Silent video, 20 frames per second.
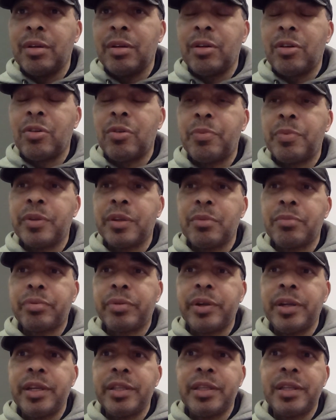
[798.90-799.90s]
hoping and
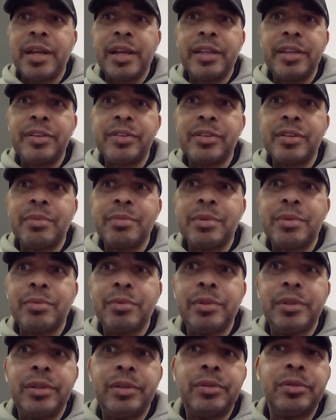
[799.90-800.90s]
praying that I get something
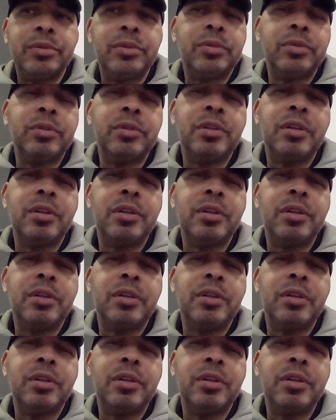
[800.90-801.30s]
really cool.